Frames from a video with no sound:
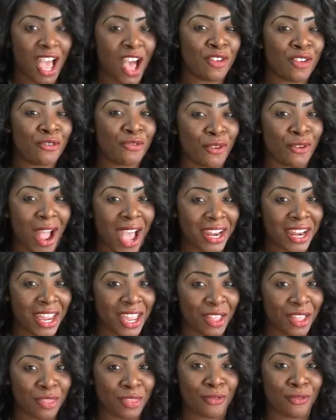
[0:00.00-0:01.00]

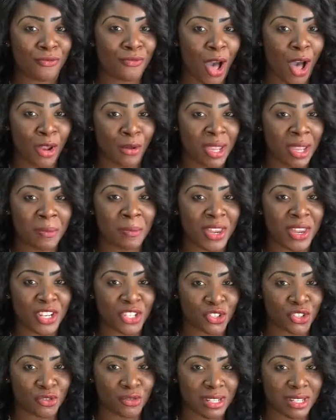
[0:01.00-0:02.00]
Friday, the following
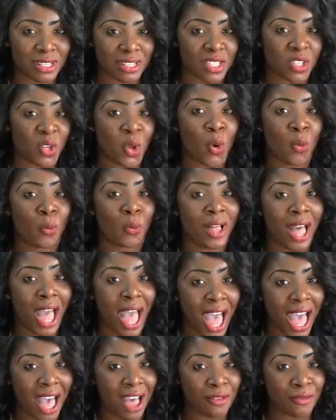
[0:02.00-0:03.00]
ministries will
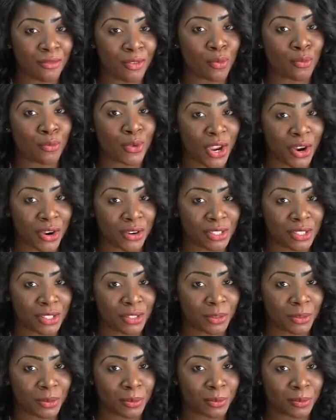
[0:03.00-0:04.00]
have
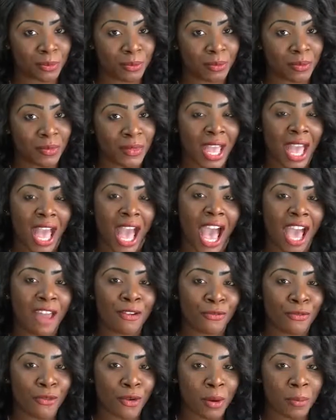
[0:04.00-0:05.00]
rehearsal. At
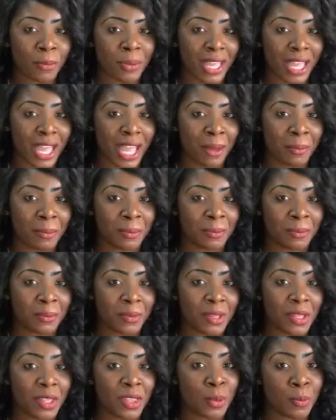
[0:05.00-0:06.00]
4 p.m.,
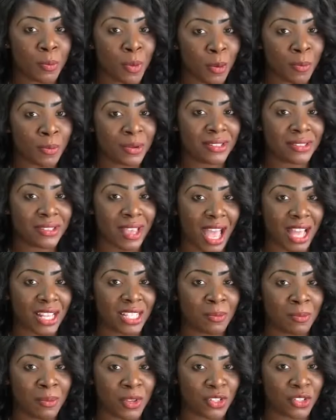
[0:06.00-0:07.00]
the Purpose
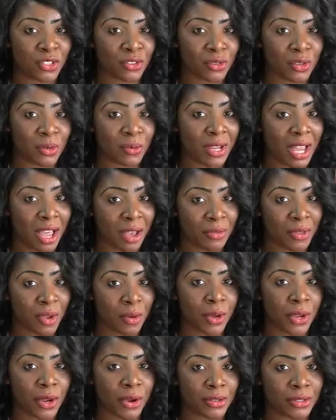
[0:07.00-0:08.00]
Dance Ministry will have their
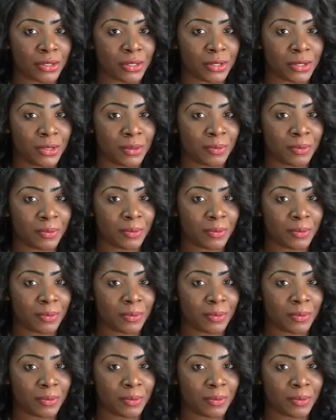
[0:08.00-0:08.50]
rehearsal.